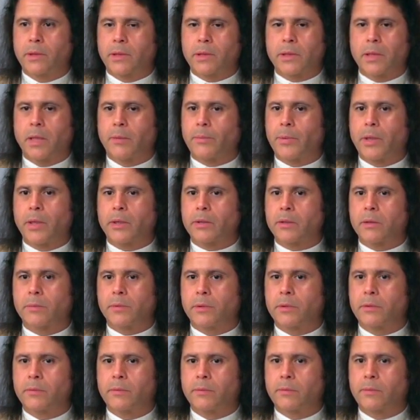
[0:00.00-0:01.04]
It's not
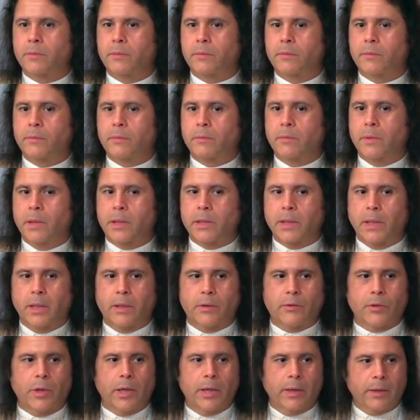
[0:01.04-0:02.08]
possible. It's
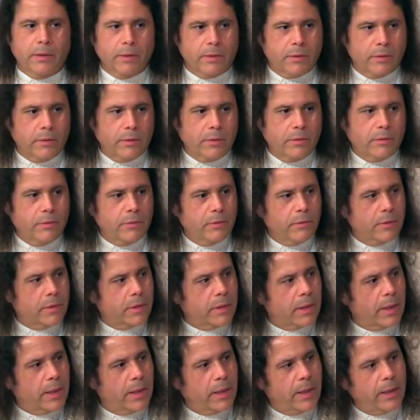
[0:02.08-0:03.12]
like trying to
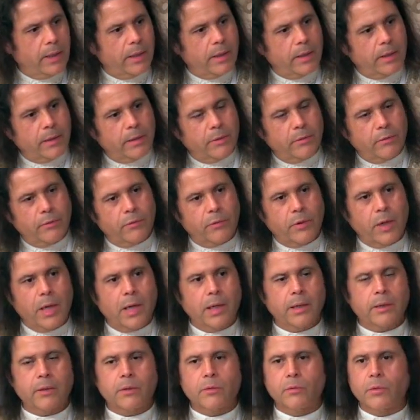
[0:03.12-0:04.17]
use a
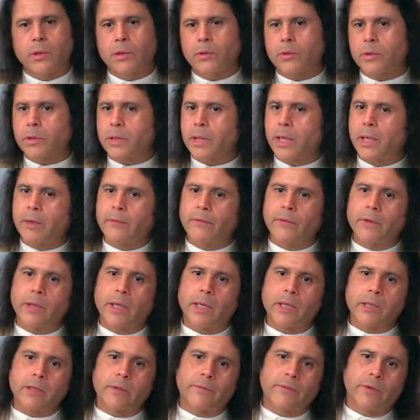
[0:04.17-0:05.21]
rock to understand
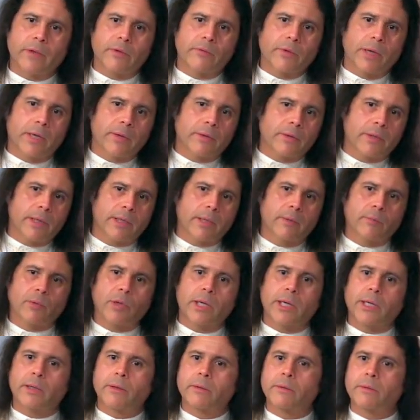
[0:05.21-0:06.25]
philosophy rather than a brain.